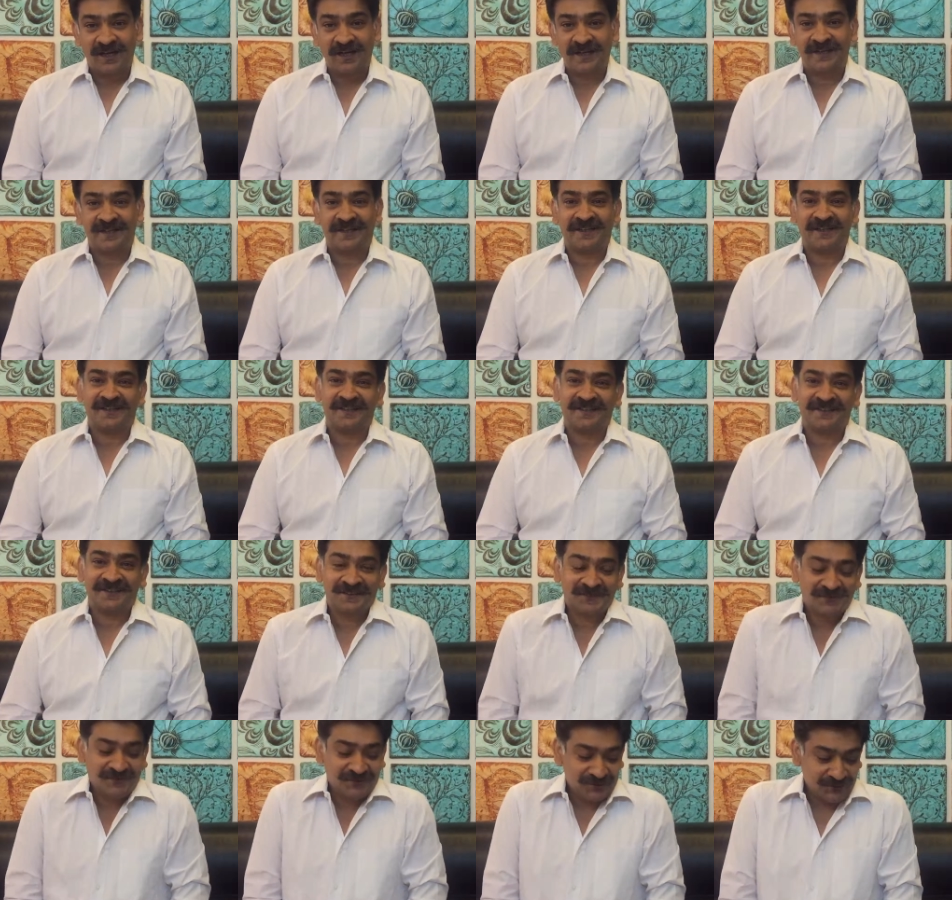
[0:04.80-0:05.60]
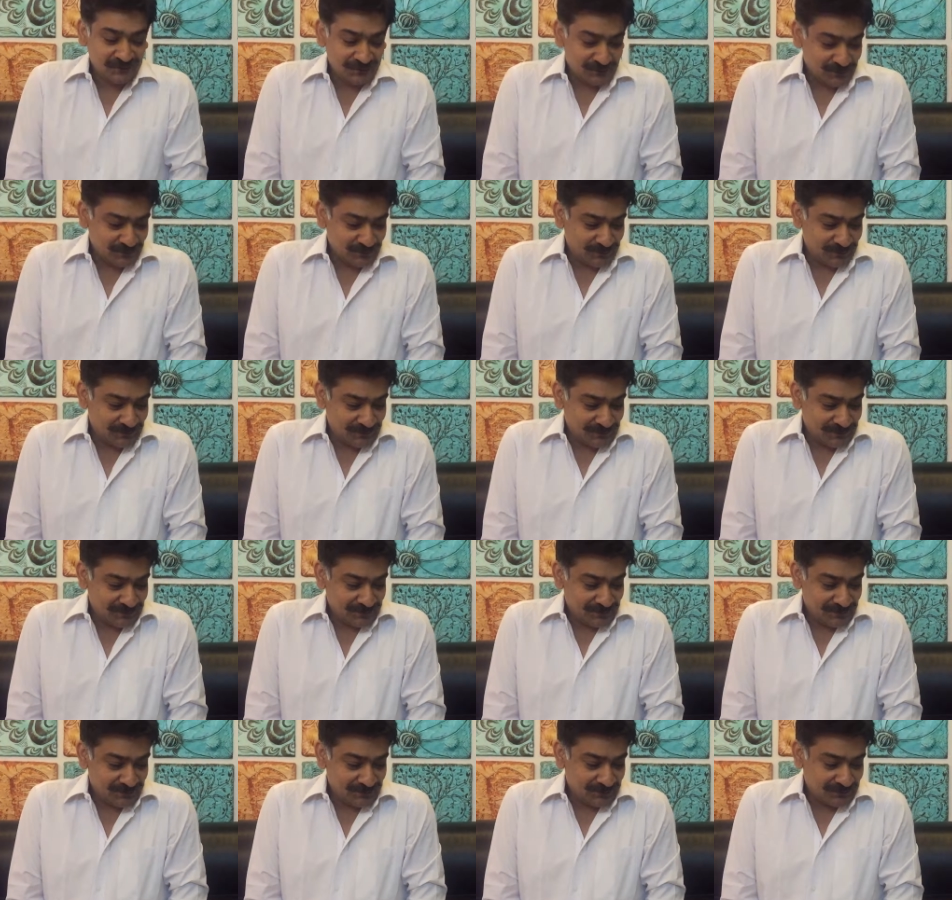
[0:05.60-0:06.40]
Hi, so
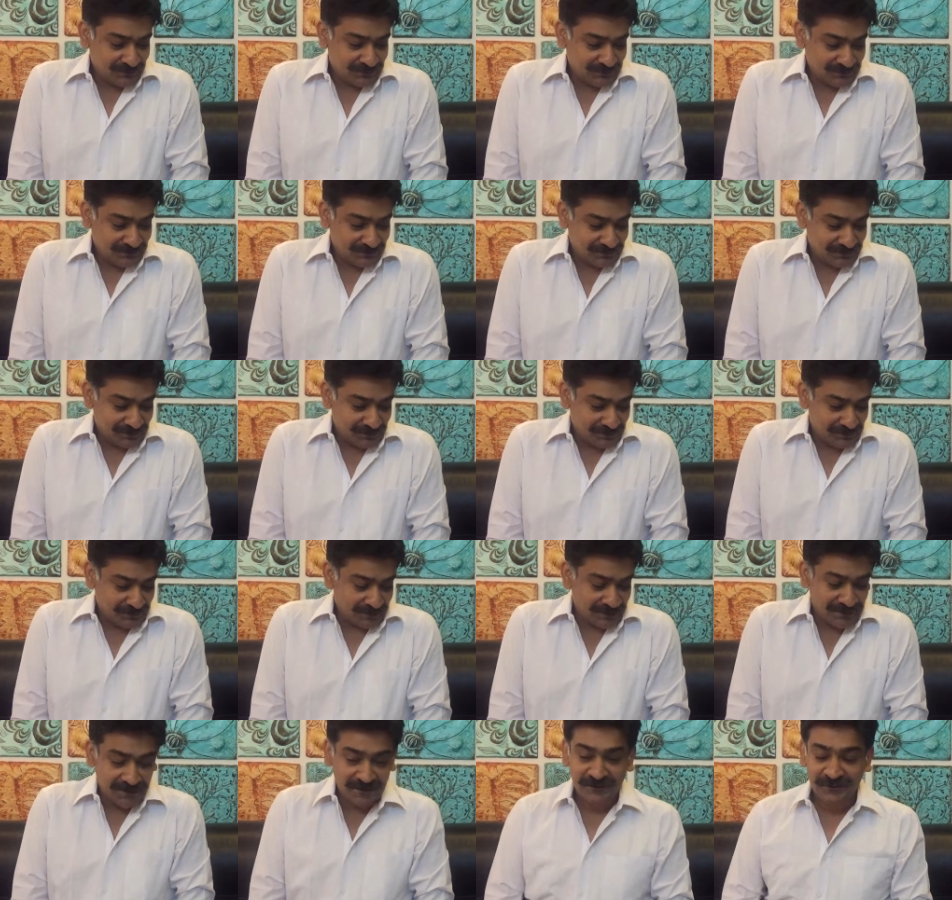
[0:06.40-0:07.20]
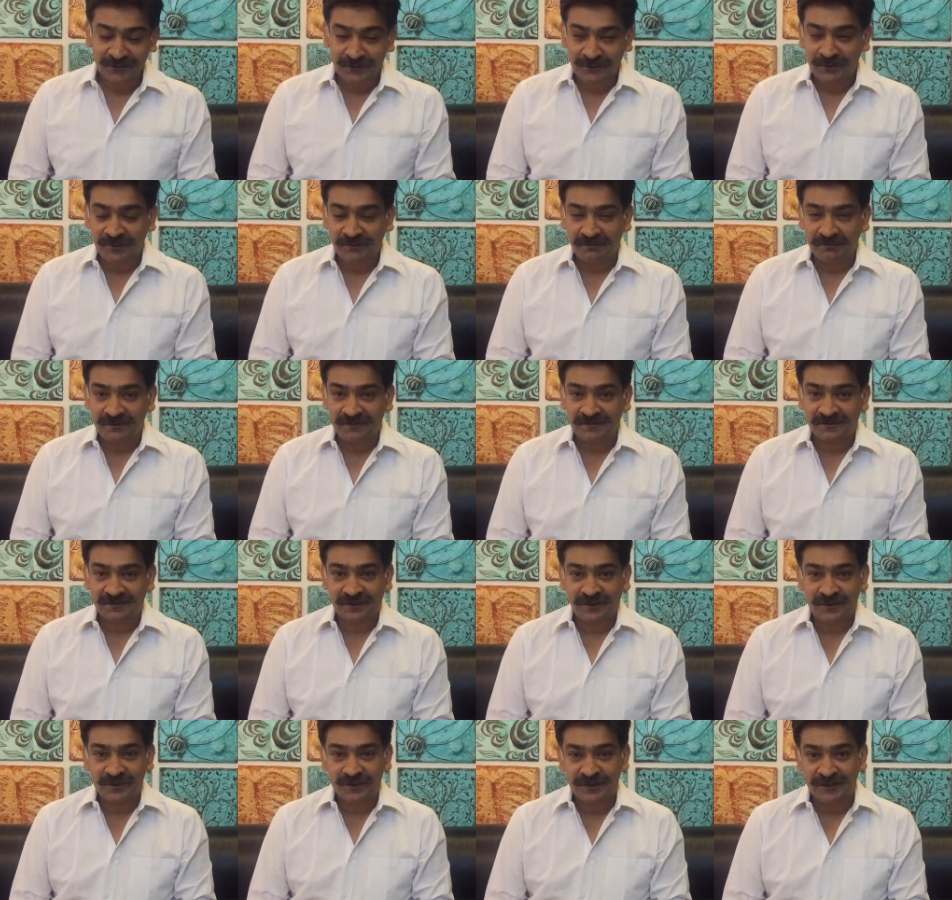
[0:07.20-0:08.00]
we'll continue our
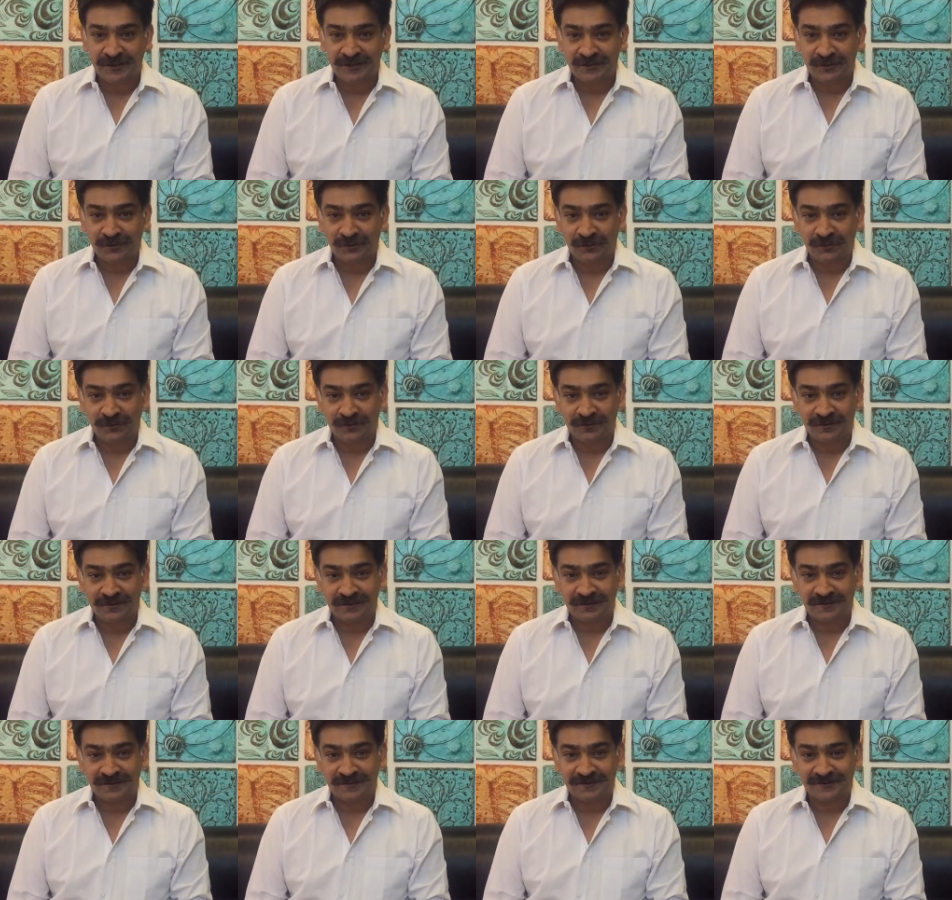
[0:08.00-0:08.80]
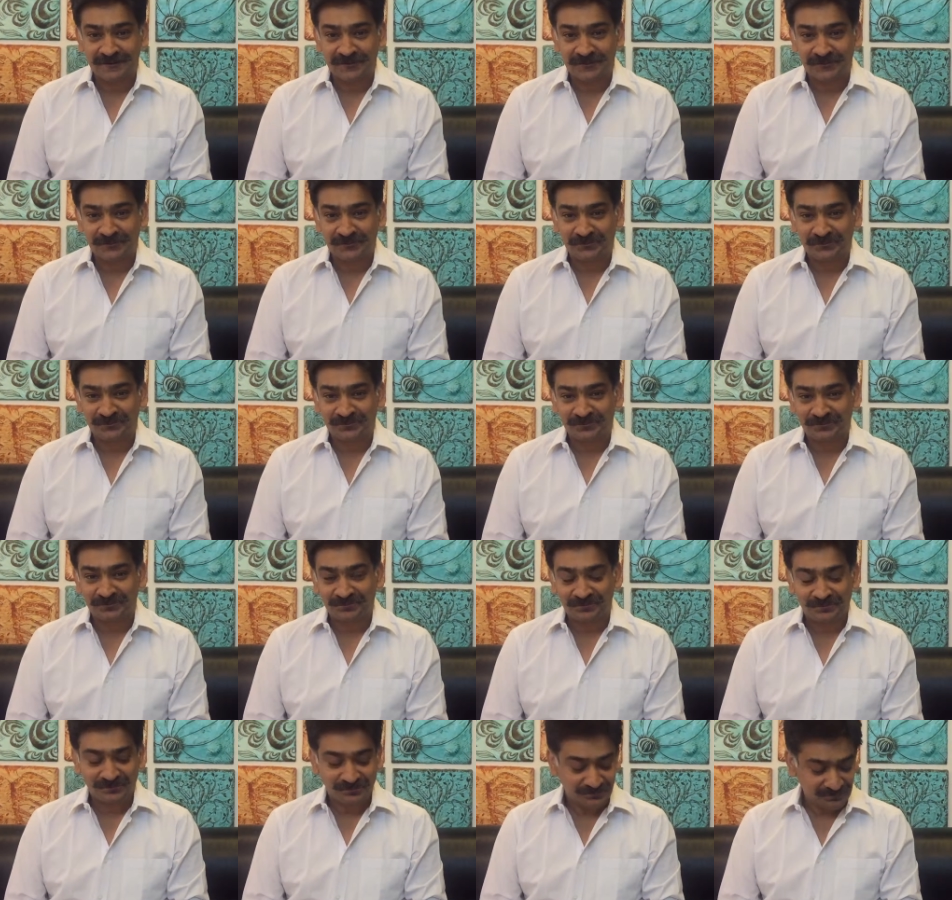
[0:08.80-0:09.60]
discussion on uh,
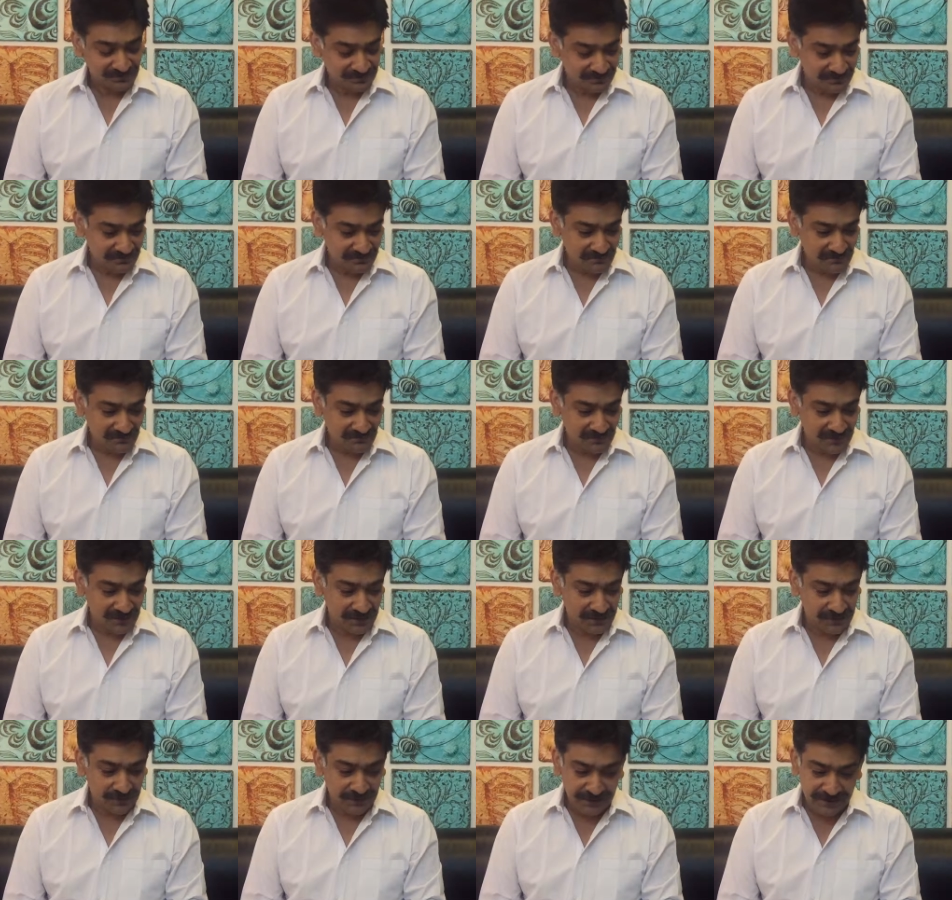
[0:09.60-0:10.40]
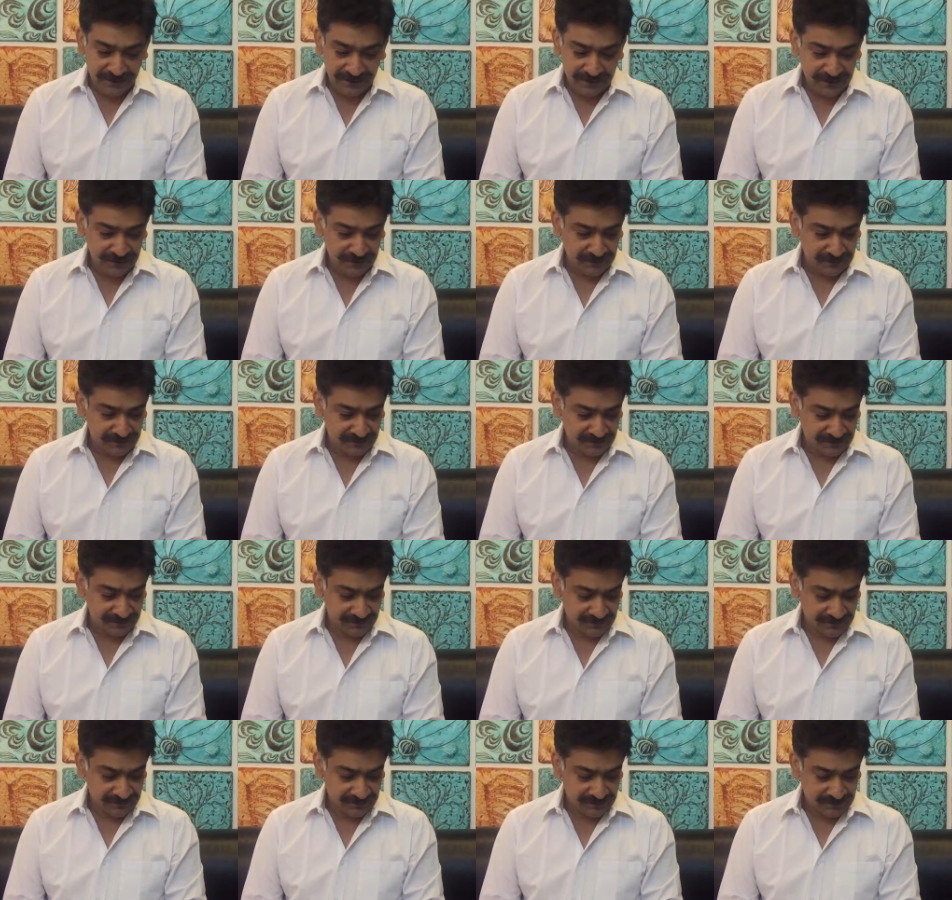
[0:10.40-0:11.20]

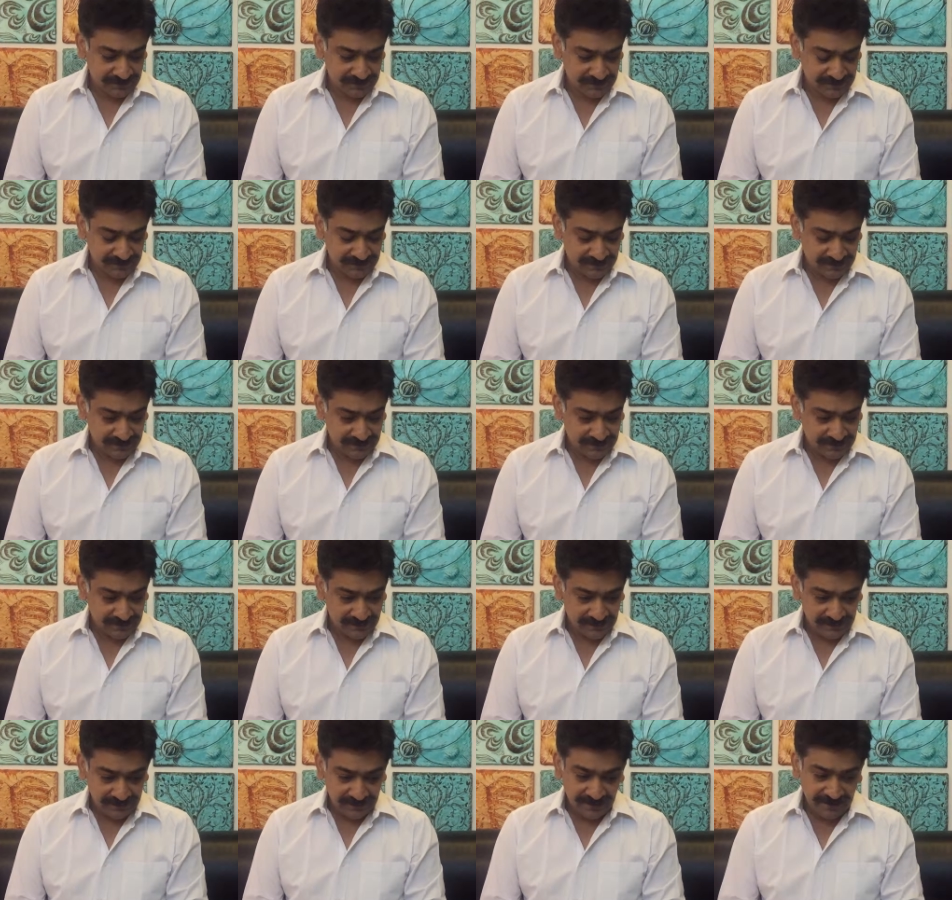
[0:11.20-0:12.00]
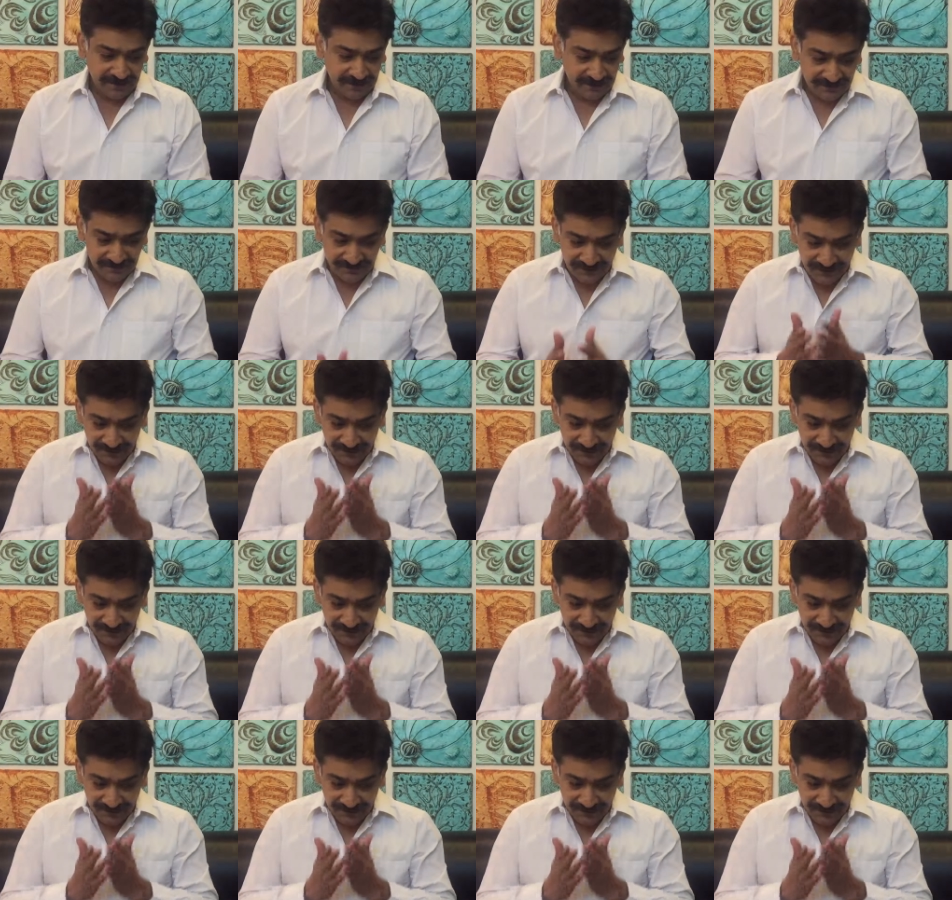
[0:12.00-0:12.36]
radiations. Like I